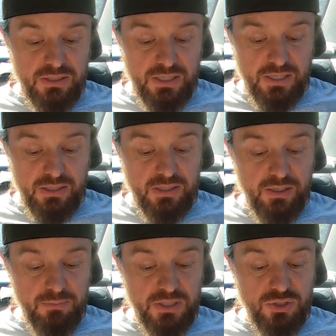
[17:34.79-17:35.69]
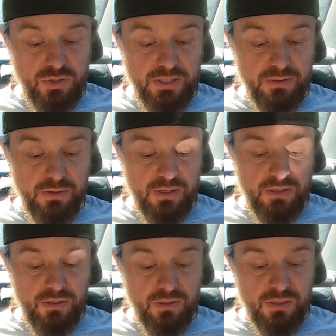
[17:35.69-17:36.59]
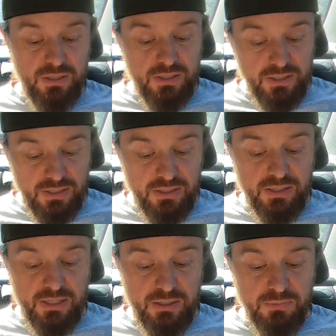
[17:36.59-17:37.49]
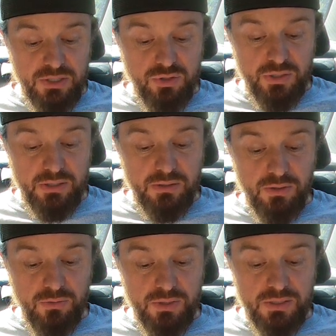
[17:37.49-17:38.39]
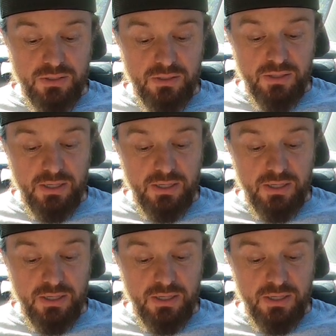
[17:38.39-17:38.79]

Taking the empty trailer there, getting that empty trailer loaded.